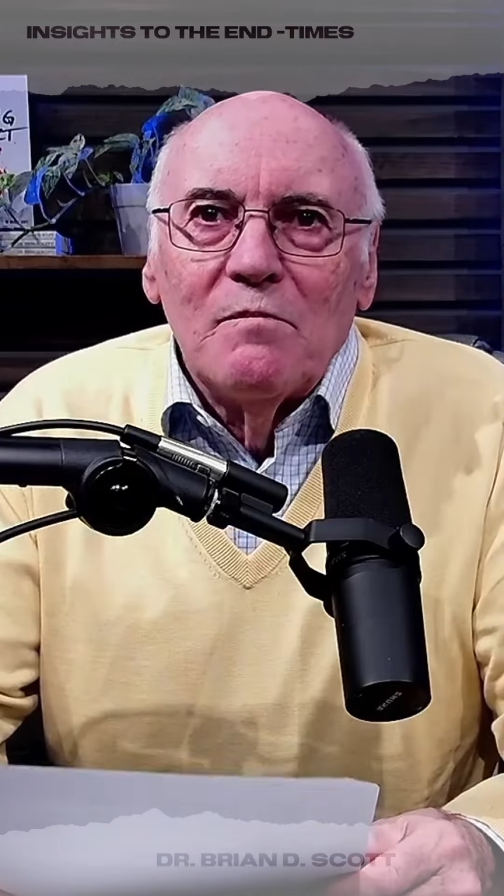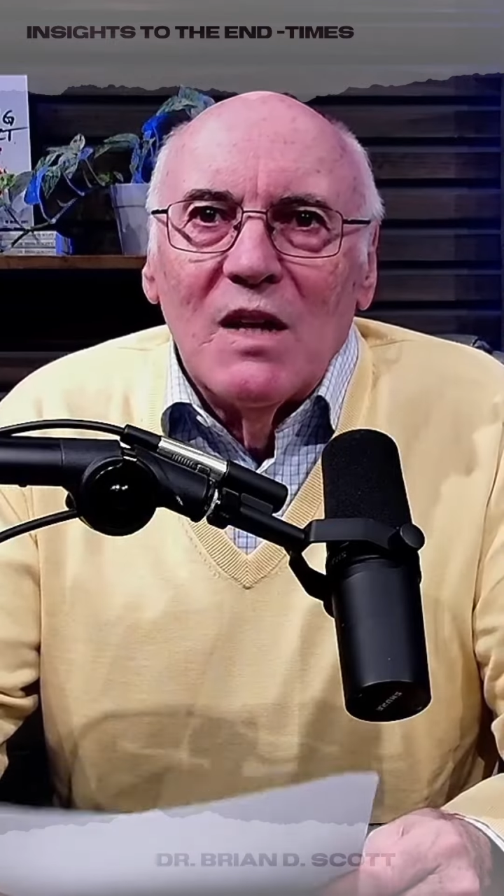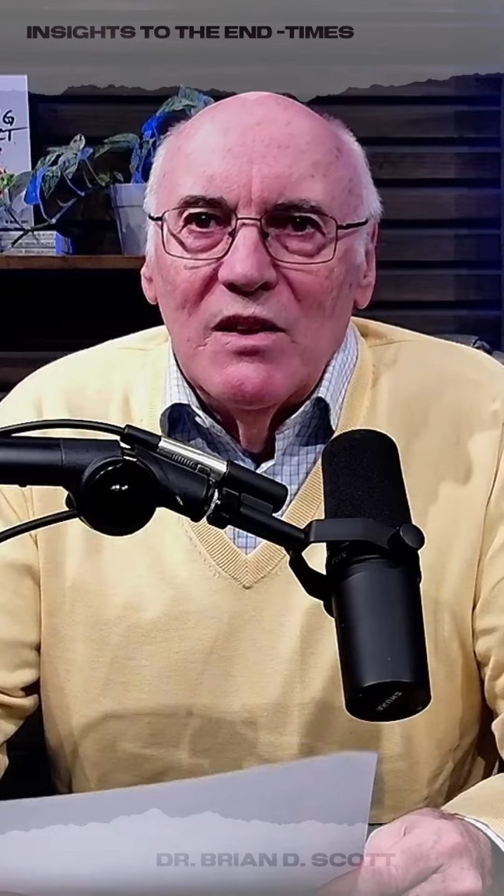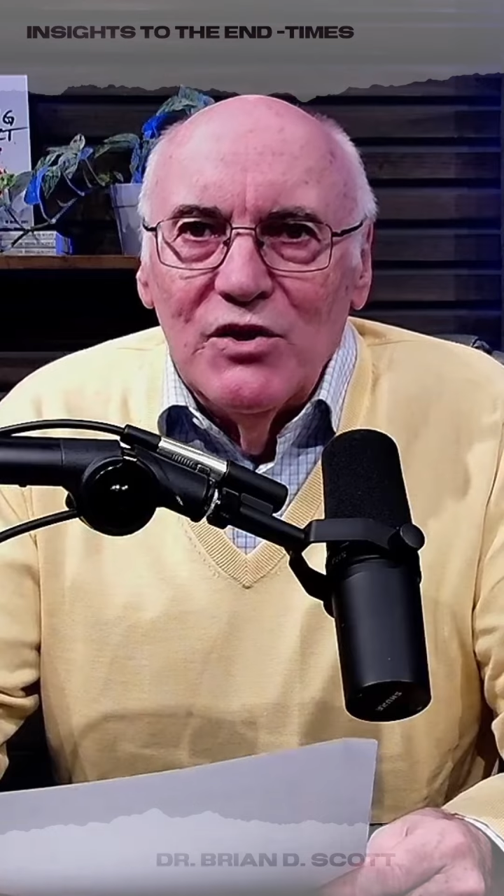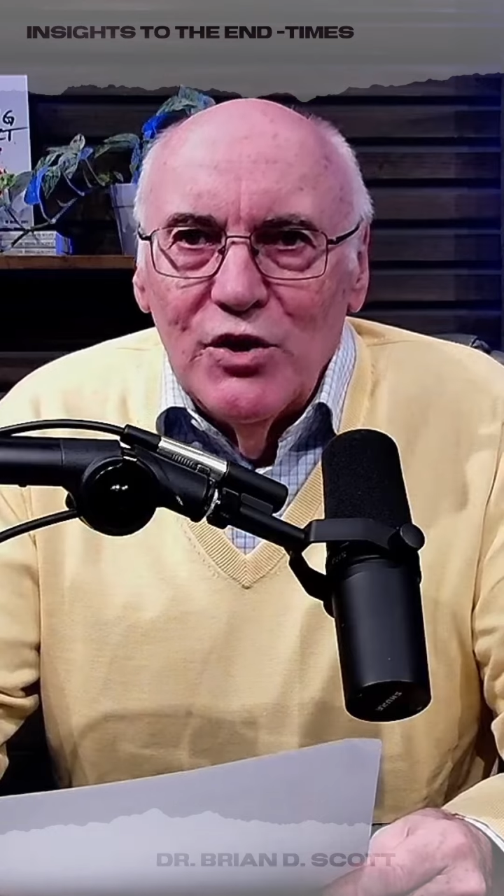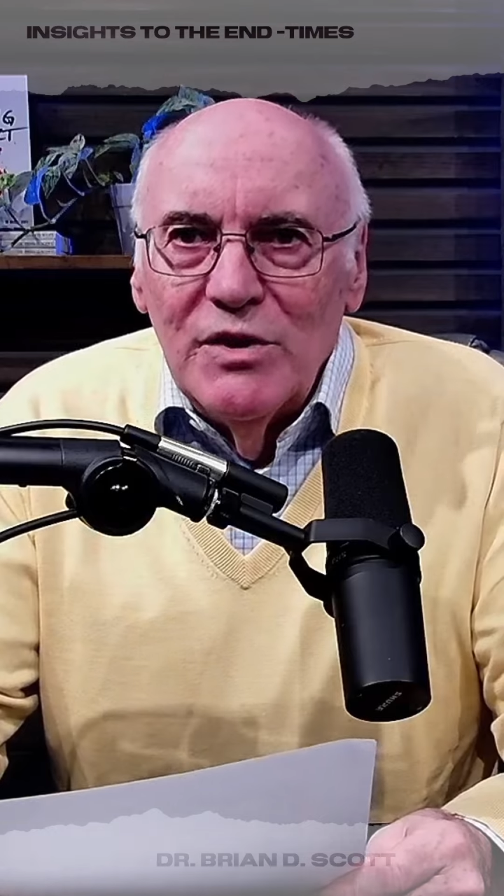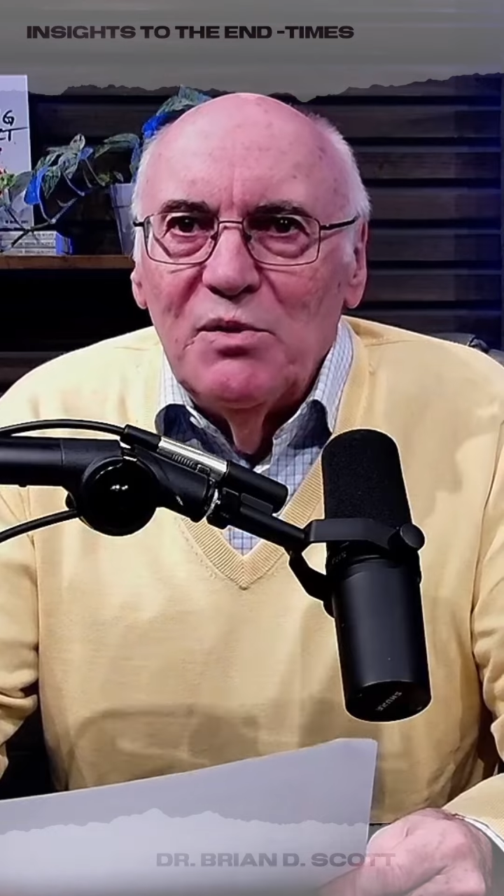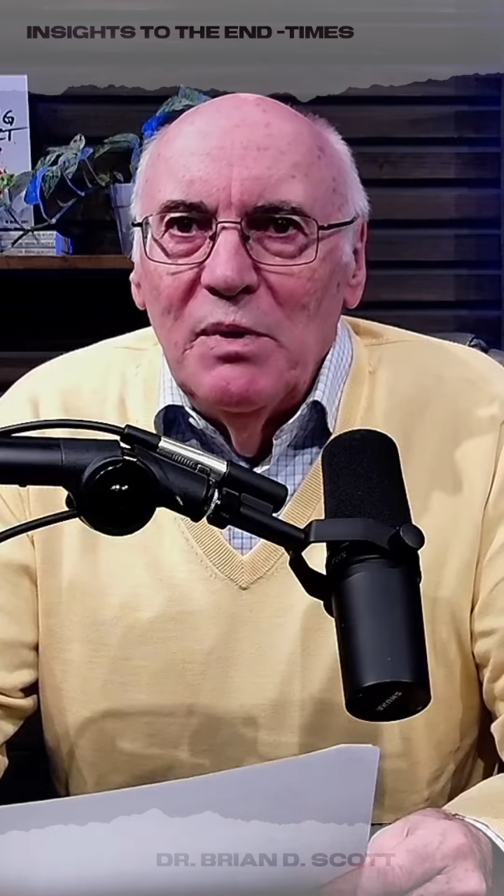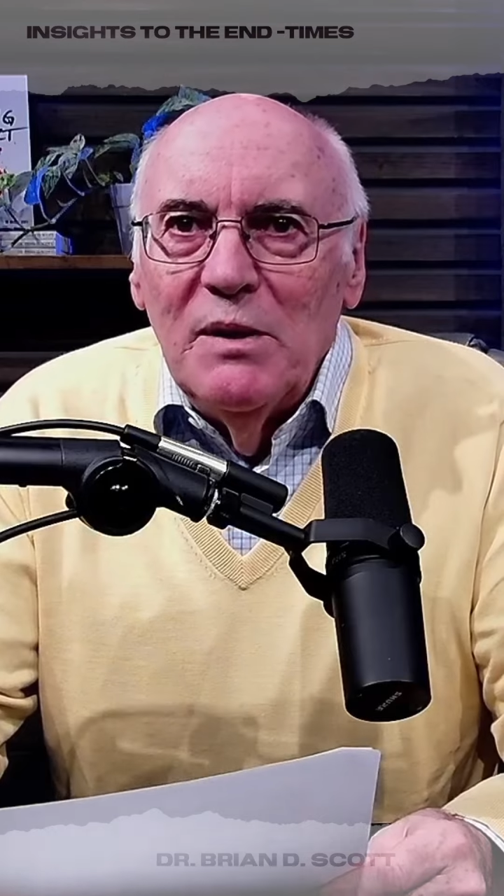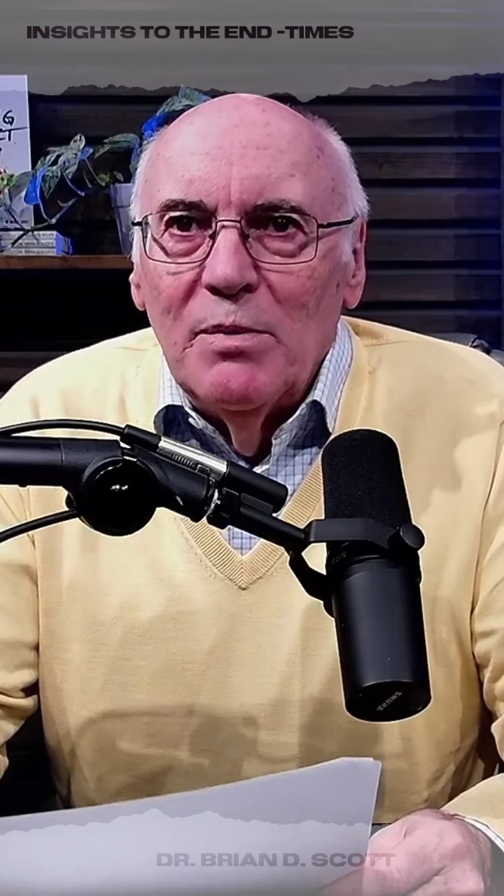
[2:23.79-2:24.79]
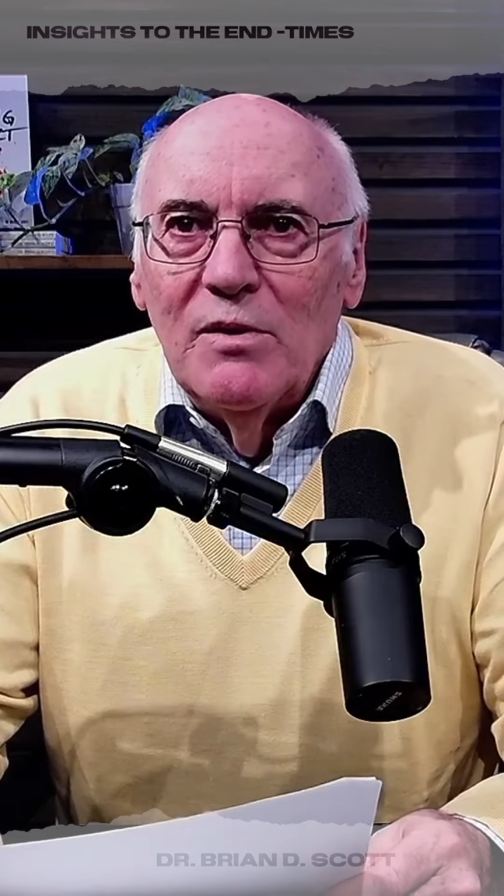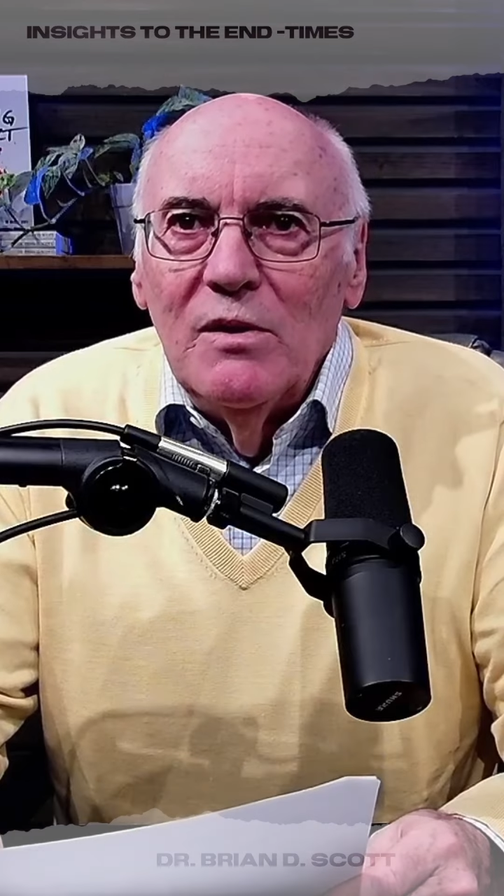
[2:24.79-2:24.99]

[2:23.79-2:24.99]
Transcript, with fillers: the Jewish people